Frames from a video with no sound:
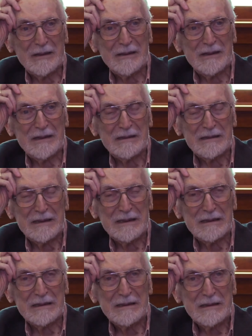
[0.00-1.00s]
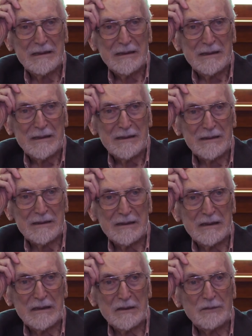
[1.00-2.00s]
and then the, uh,
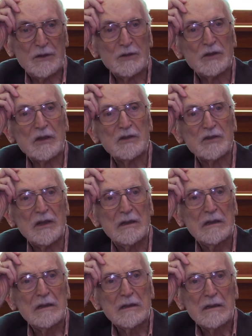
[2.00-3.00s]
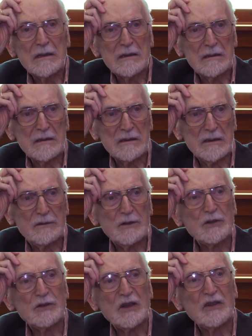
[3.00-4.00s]
the, the, first exa- uh, the
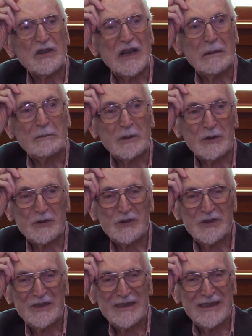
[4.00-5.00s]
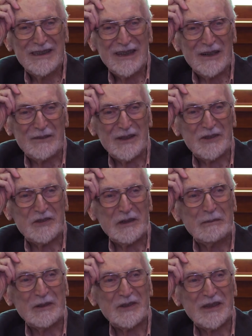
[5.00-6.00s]
first examples of
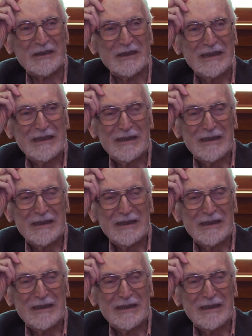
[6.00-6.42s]
extremals that,